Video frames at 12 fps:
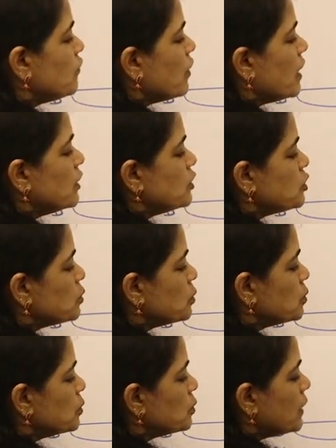5,
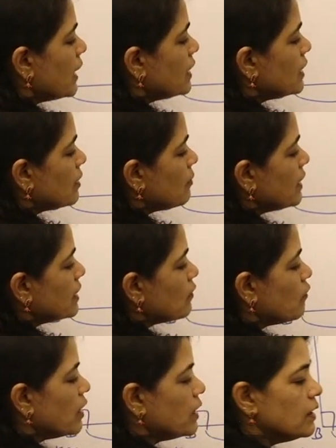2 and remainder
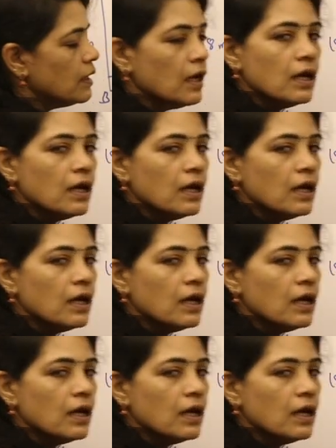1.